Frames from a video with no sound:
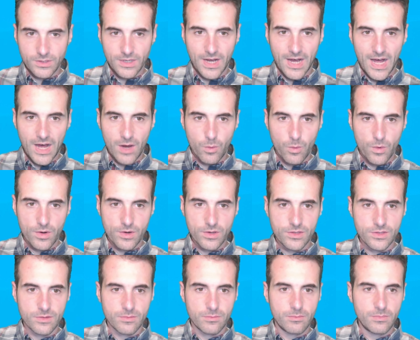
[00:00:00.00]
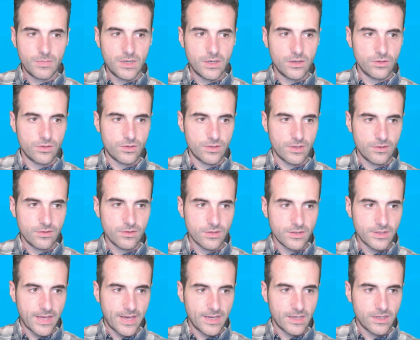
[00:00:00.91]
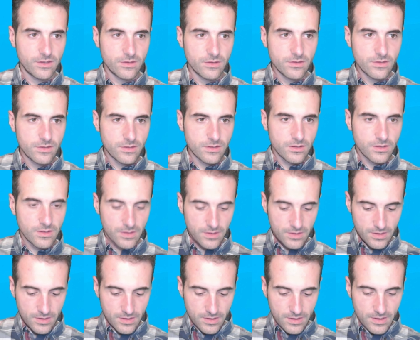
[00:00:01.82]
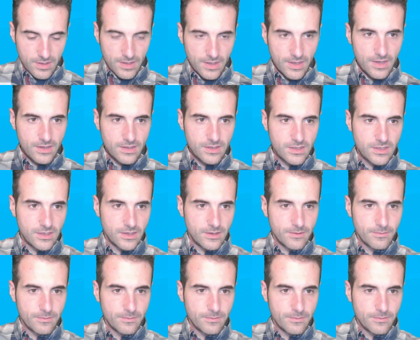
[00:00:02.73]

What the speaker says: hours, minutes, and seconds, and here